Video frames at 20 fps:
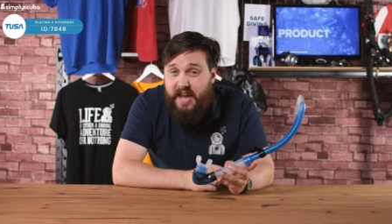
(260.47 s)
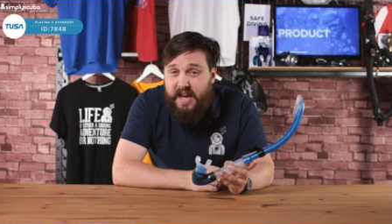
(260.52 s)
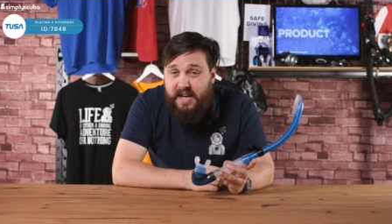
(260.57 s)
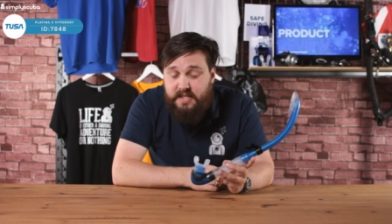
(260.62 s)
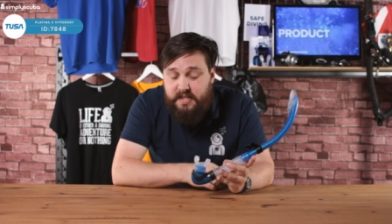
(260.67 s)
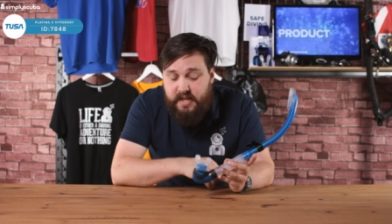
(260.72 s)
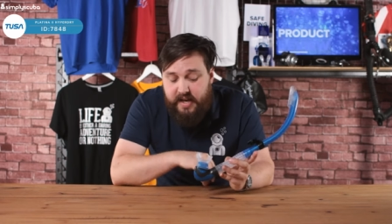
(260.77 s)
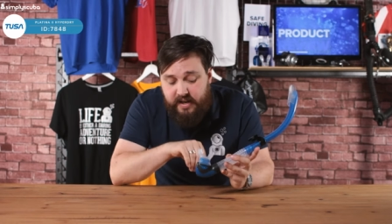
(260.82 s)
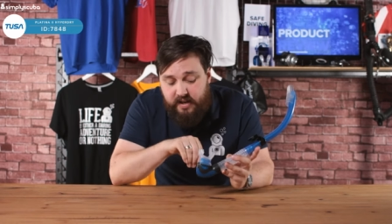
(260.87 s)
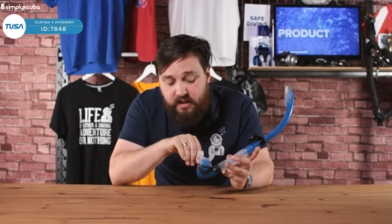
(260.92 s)

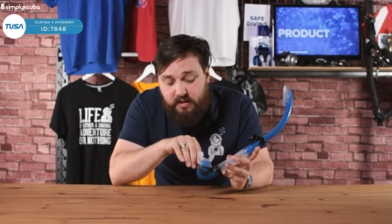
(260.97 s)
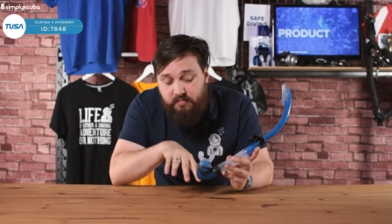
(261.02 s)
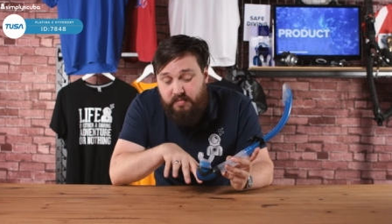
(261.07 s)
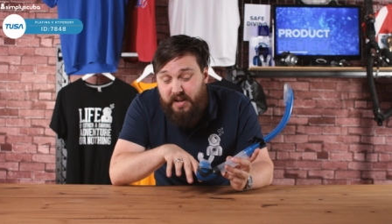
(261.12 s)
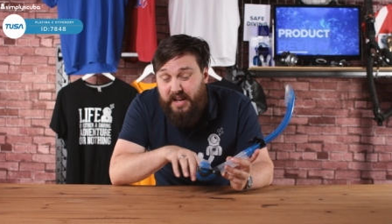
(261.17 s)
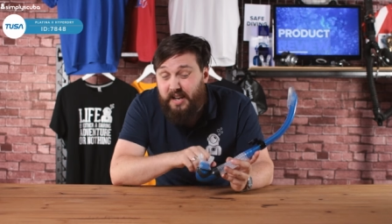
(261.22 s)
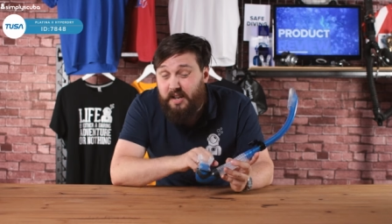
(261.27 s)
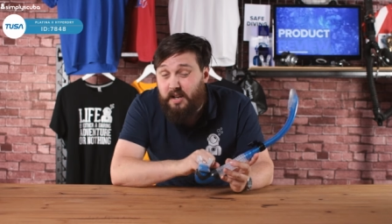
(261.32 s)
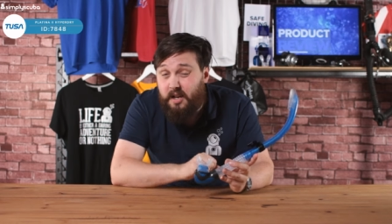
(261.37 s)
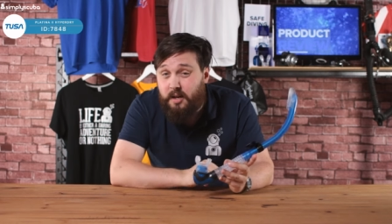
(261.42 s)
exhale,
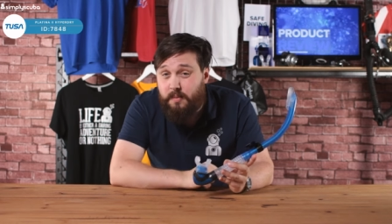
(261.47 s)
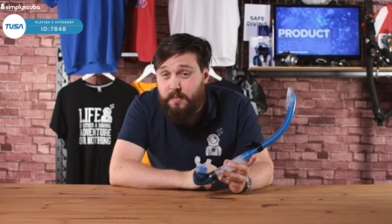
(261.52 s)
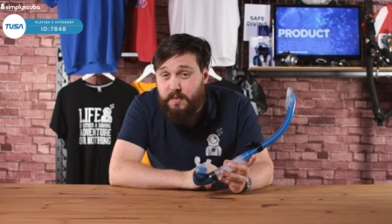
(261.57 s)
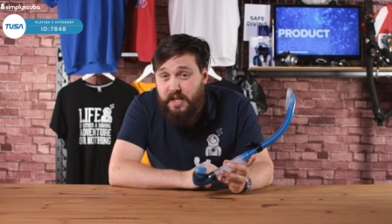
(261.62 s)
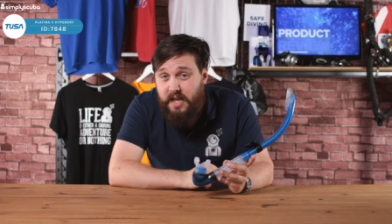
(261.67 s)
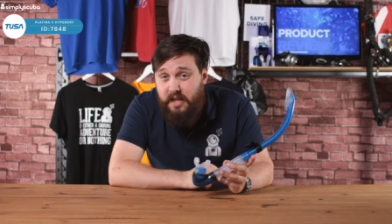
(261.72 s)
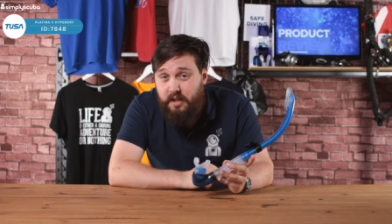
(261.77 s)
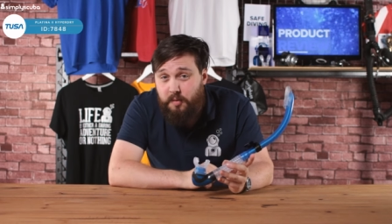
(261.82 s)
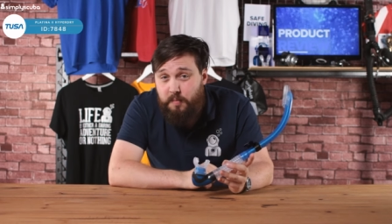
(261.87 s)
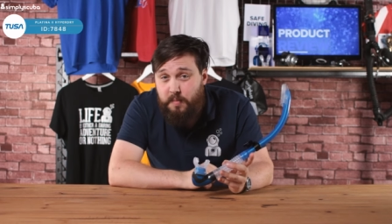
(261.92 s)
and it comes
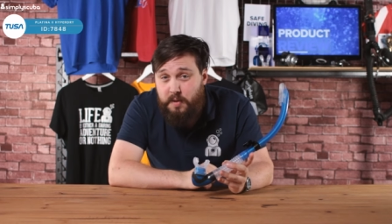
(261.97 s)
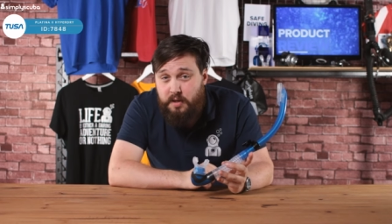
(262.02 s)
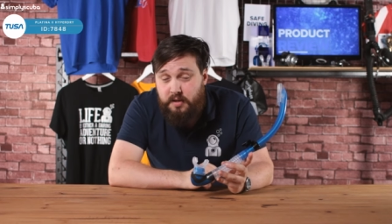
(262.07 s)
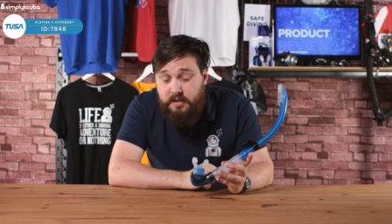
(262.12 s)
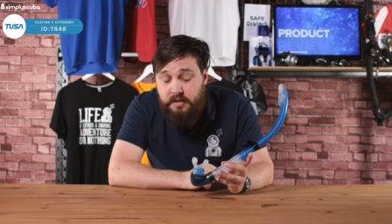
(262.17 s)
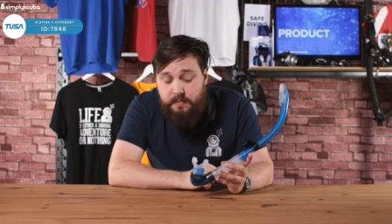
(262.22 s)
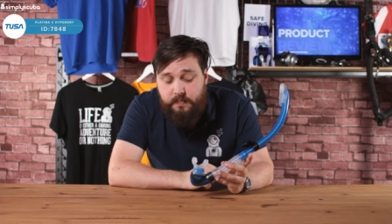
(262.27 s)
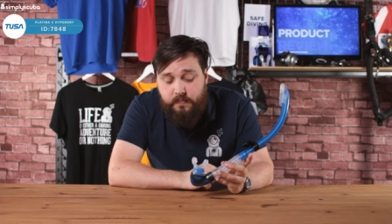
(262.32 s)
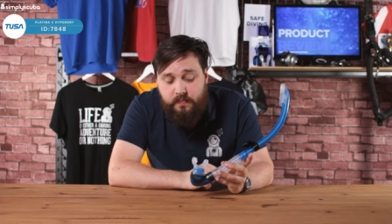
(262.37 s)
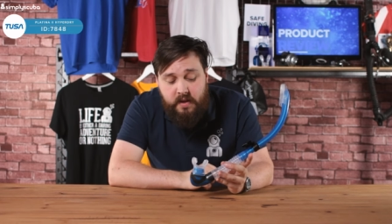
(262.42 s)
out the
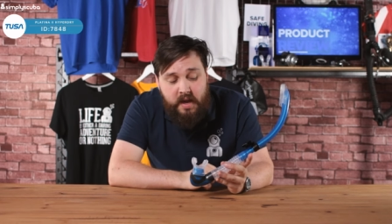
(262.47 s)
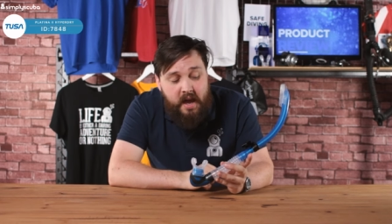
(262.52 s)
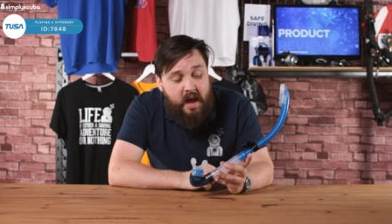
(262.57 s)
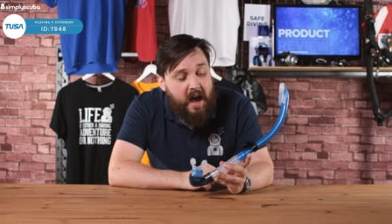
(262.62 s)
bottom.